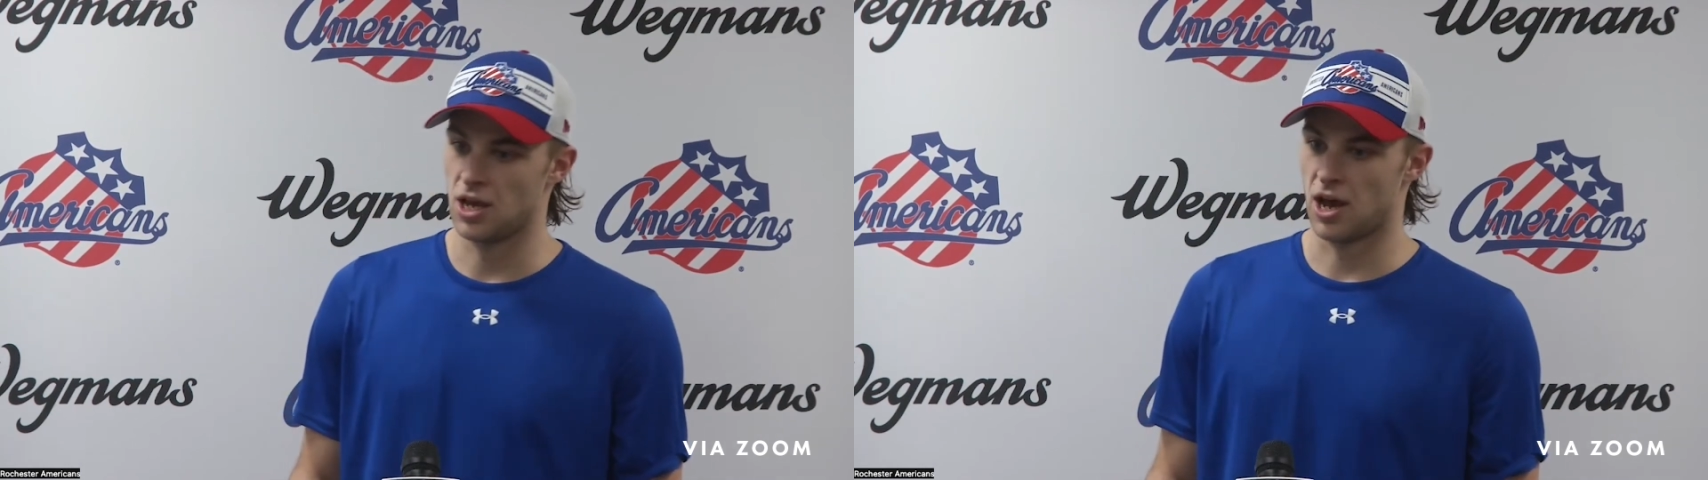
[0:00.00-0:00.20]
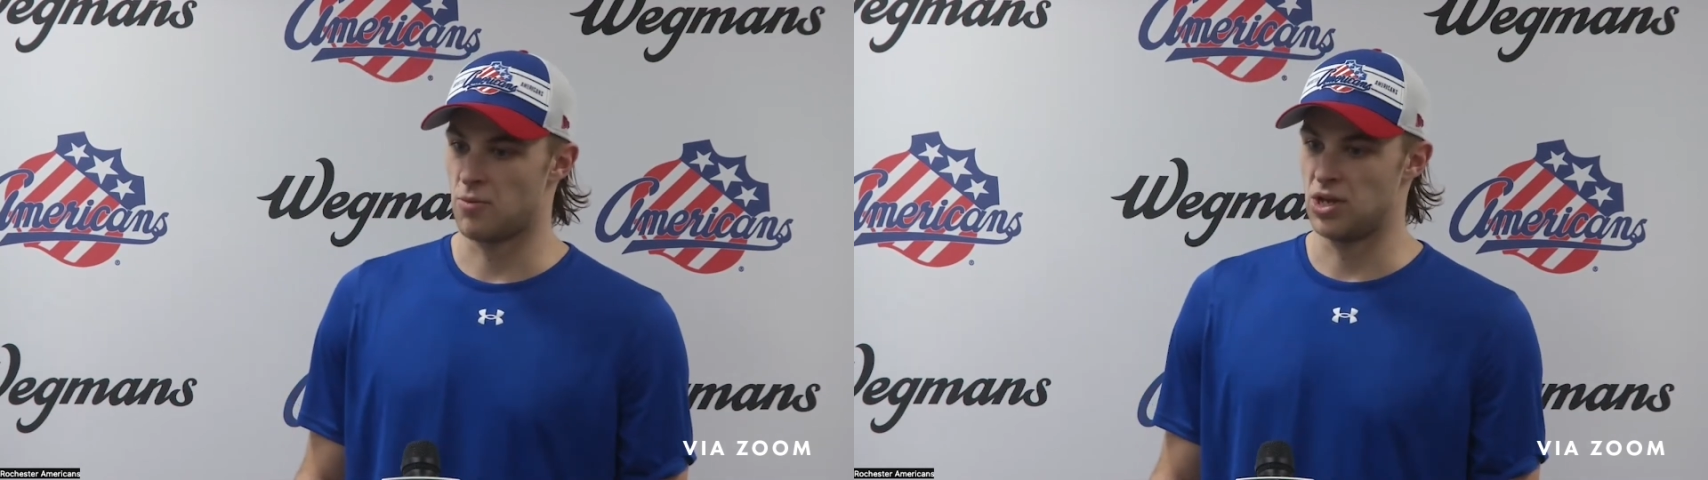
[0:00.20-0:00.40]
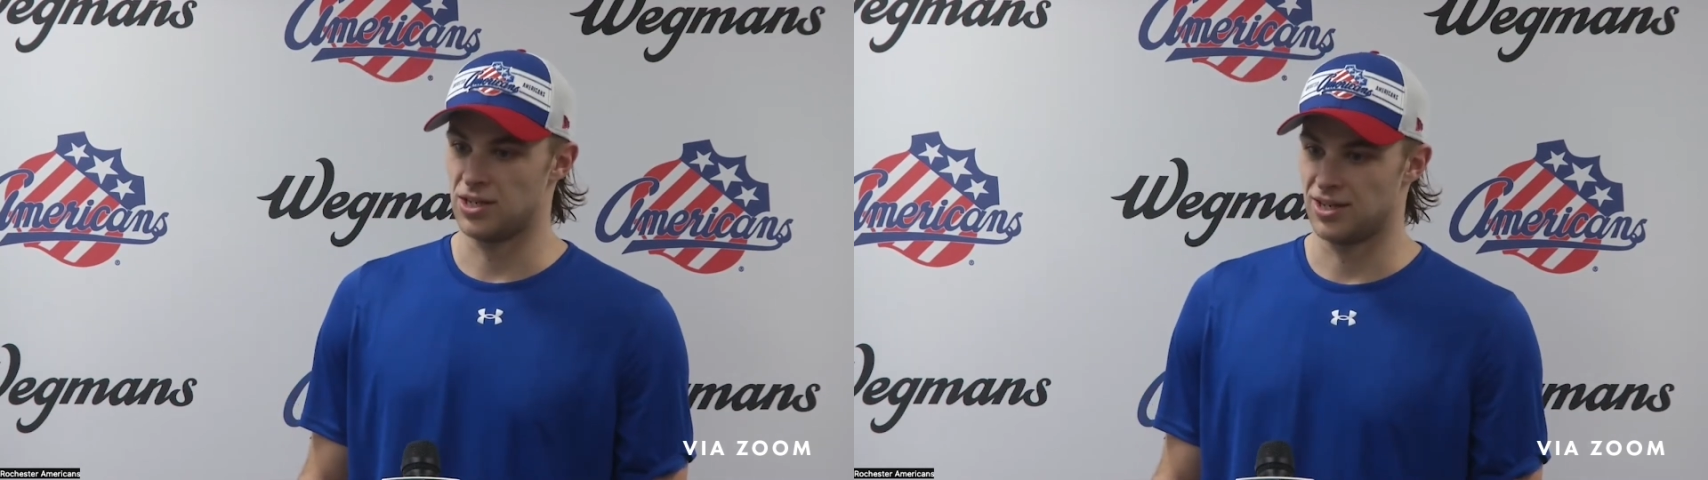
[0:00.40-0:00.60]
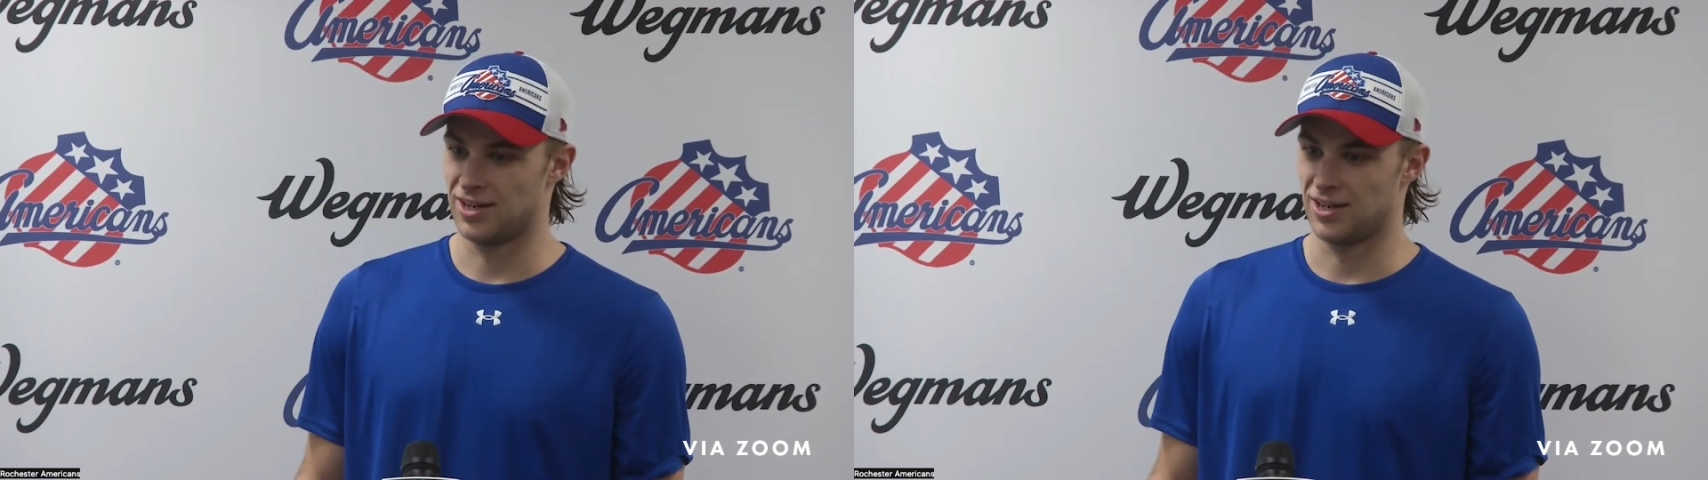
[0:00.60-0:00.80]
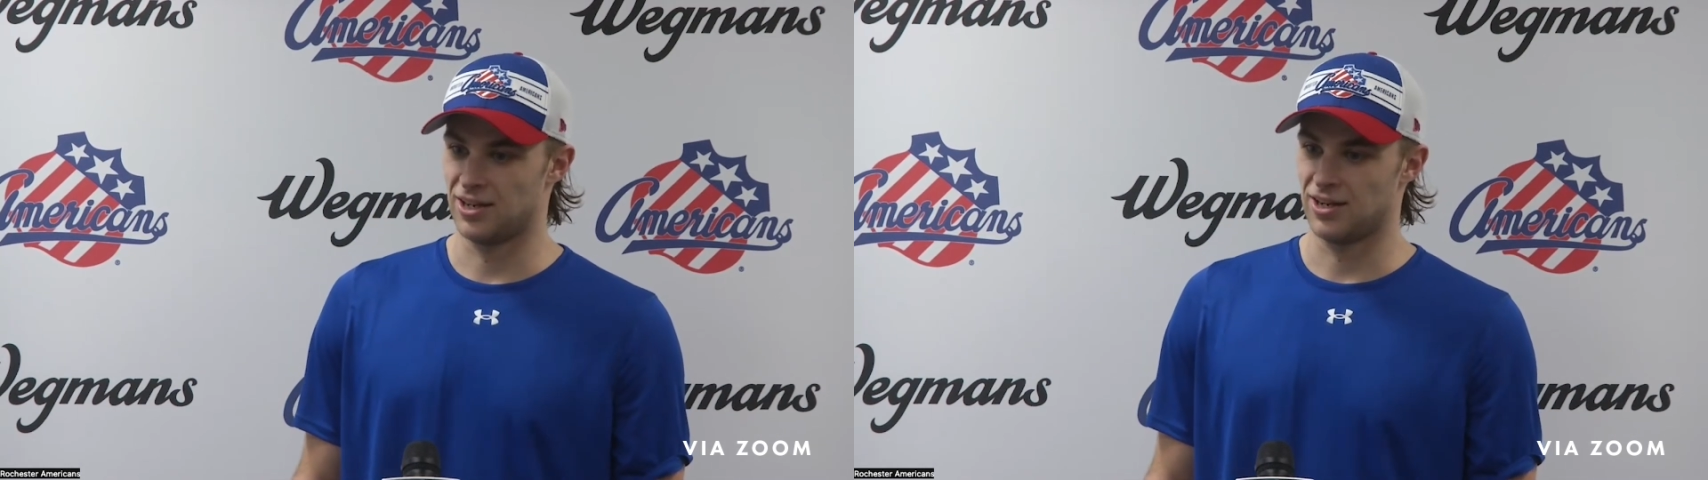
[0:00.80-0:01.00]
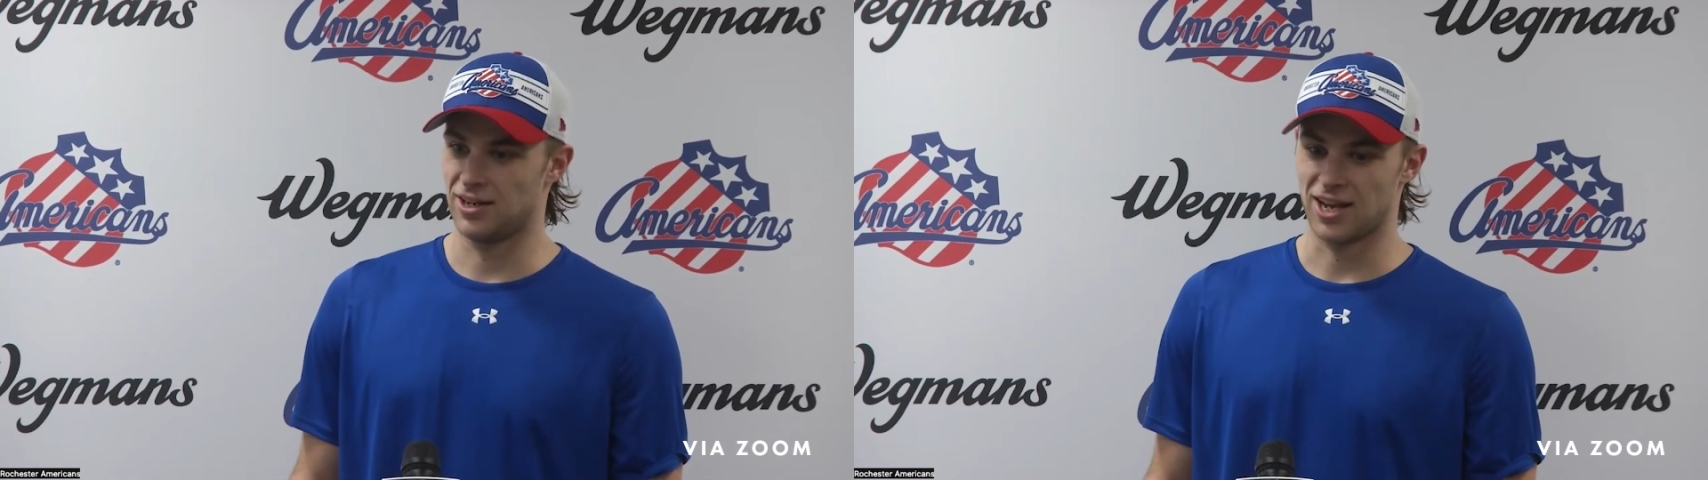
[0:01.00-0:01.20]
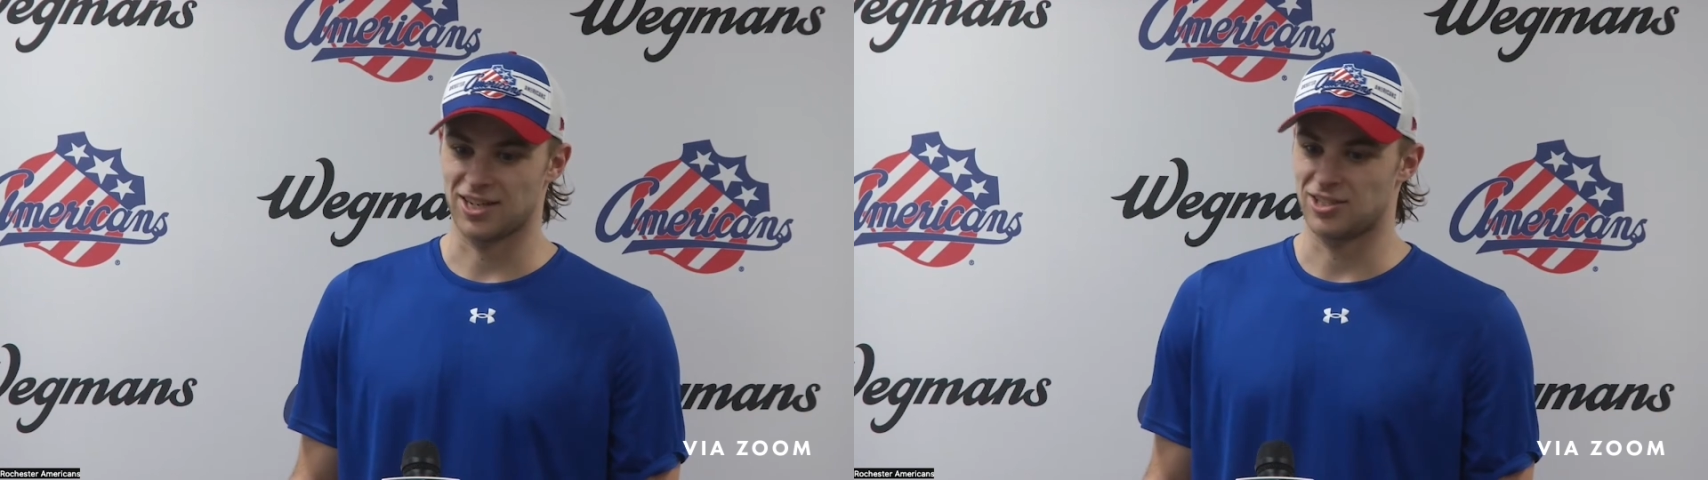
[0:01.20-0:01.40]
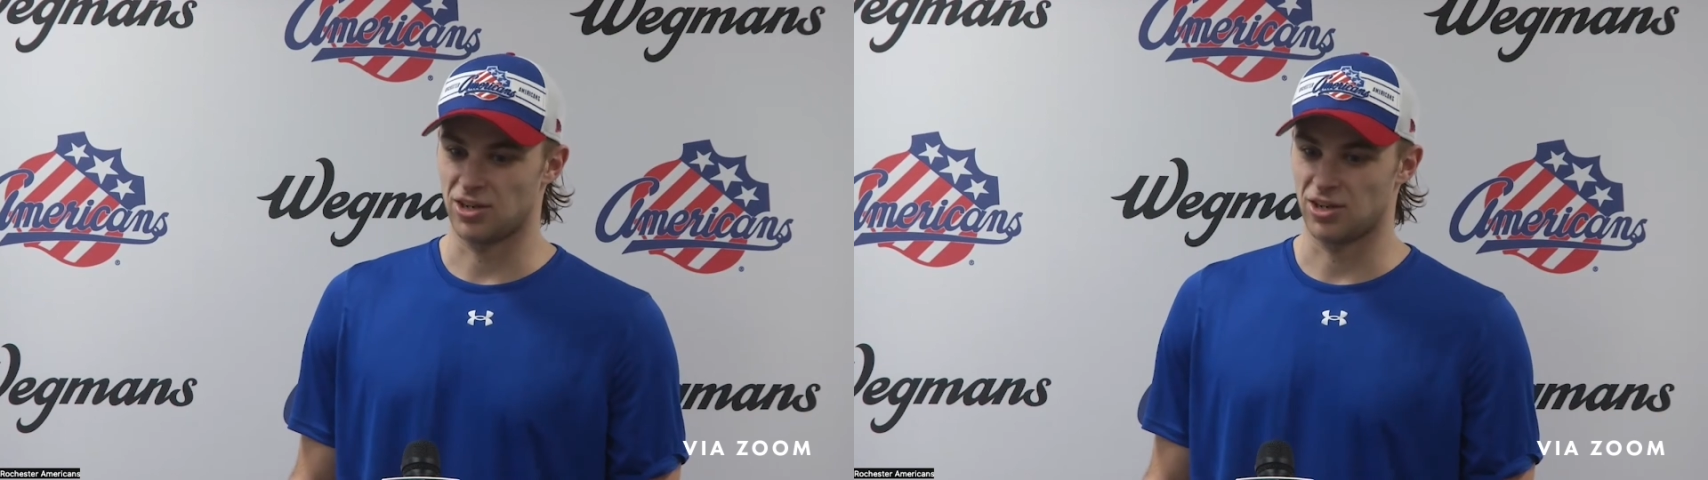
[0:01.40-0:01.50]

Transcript: Yeah, I mean, like I